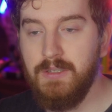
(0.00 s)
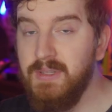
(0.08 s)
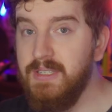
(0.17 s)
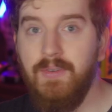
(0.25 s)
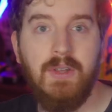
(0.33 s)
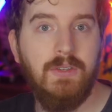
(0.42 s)

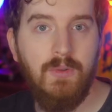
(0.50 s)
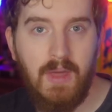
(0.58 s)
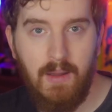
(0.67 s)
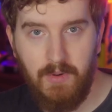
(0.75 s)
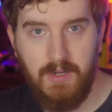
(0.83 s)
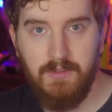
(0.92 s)
specific to
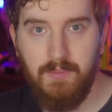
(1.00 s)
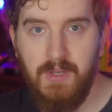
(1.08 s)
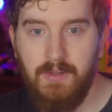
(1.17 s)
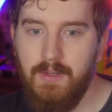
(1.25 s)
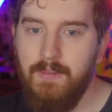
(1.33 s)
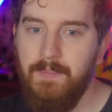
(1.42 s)
that Windows
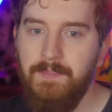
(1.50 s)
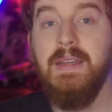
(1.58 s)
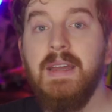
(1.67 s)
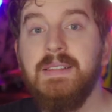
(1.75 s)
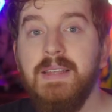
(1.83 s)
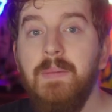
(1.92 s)
build.
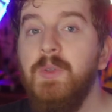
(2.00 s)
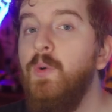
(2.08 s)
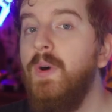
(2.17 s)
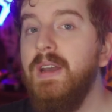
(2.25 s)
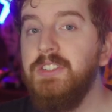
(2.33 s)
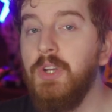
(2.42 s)
Next up, you
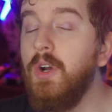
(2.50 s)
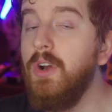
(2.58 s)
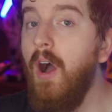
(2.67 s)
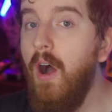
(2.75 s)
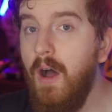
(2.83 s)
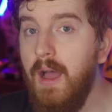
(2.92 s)
want to turn
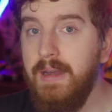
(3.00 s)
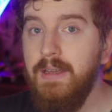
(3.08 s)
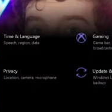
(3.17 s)
on